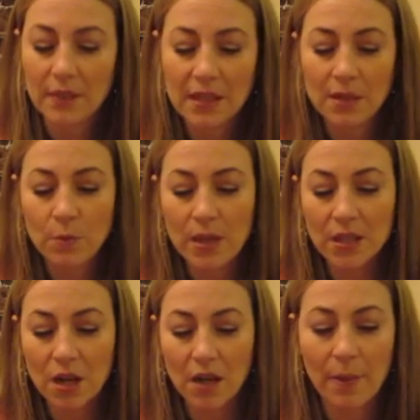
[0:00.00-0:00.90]
And we can
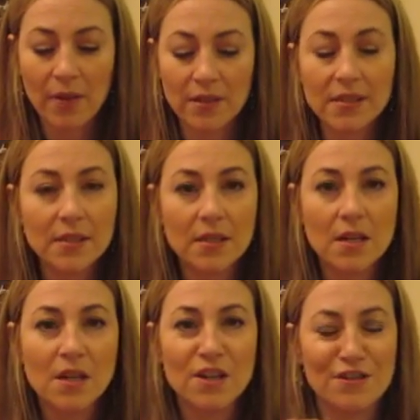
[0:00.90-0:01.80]
talk about this is,
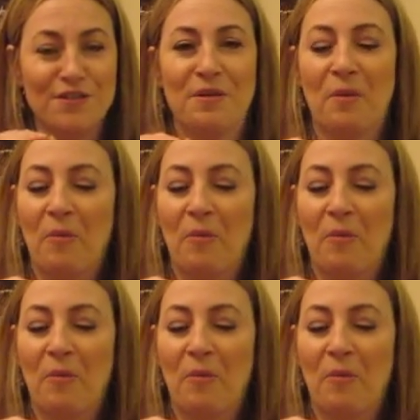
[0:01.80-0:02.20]
it